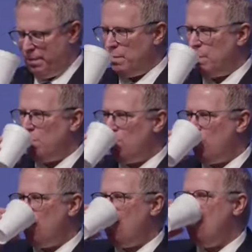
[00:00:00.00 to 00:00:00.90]

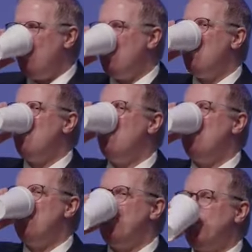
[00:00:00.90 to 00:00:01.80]

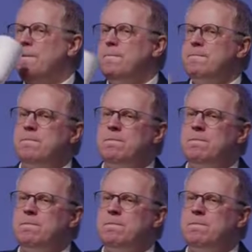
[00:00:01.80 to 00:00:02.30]
(silence)